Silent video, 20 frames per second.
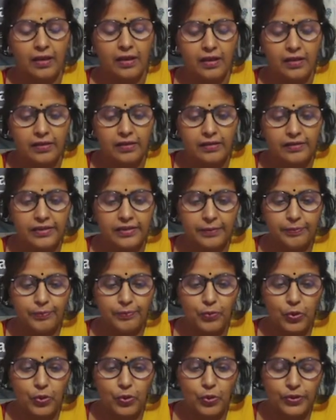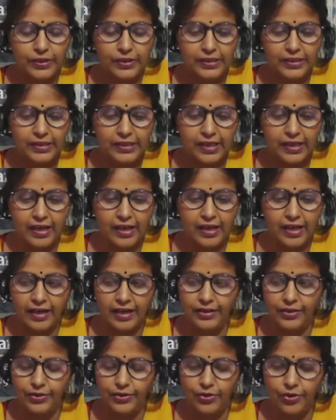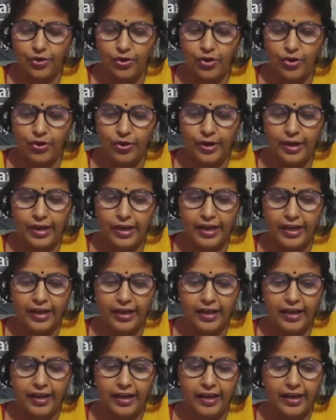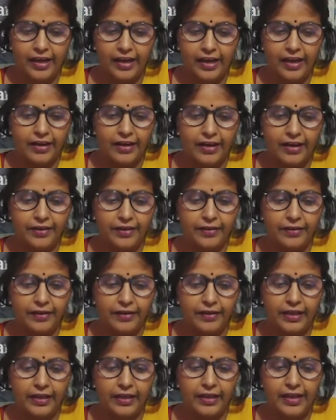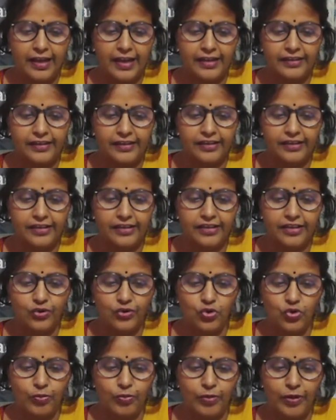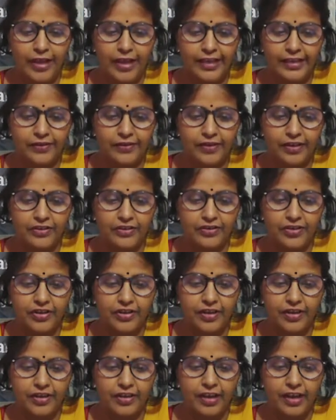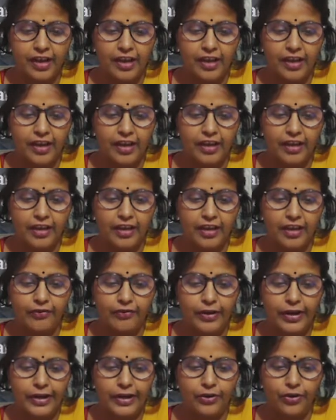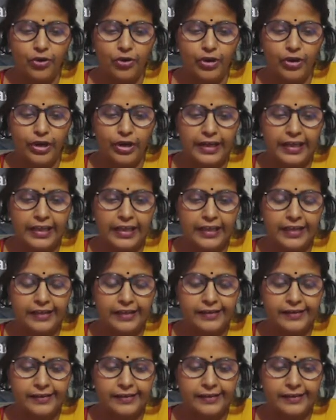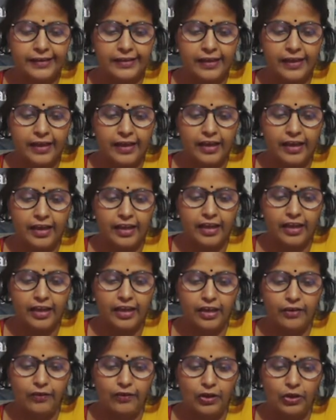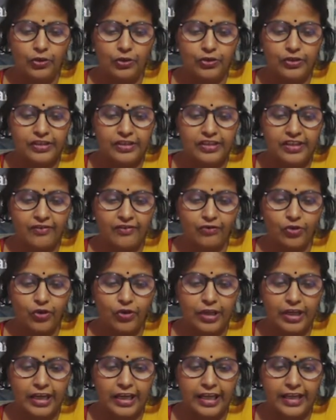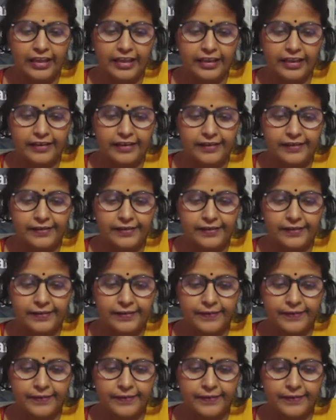Suppose I draw an artery, as it is a tube like structure. If I draw a TS, it will look somewhat like this.